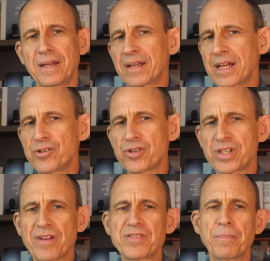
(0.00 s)
Get
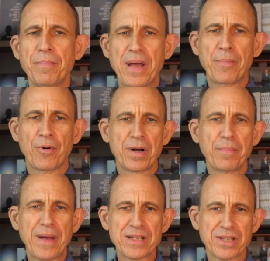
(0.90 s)
yourself some paper and a
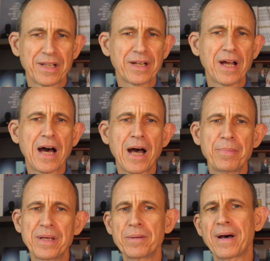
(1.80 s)
pencil and
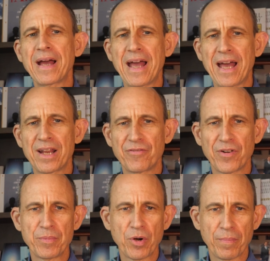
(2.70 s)
copy it by hand
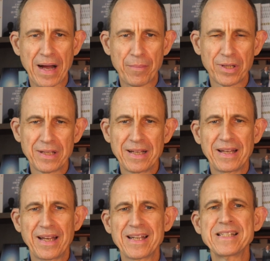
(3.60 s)
from your Bible,
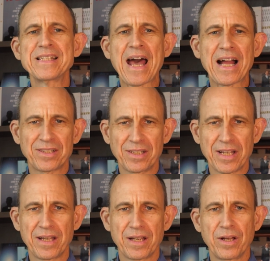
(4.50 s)

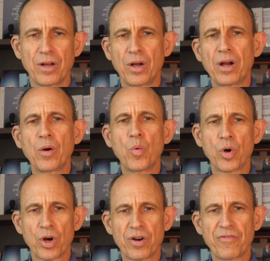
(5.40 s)
exactly,
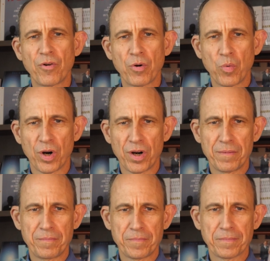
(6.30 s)
word for
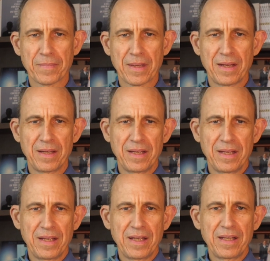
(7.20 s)
word
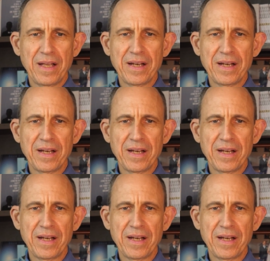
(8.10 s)
then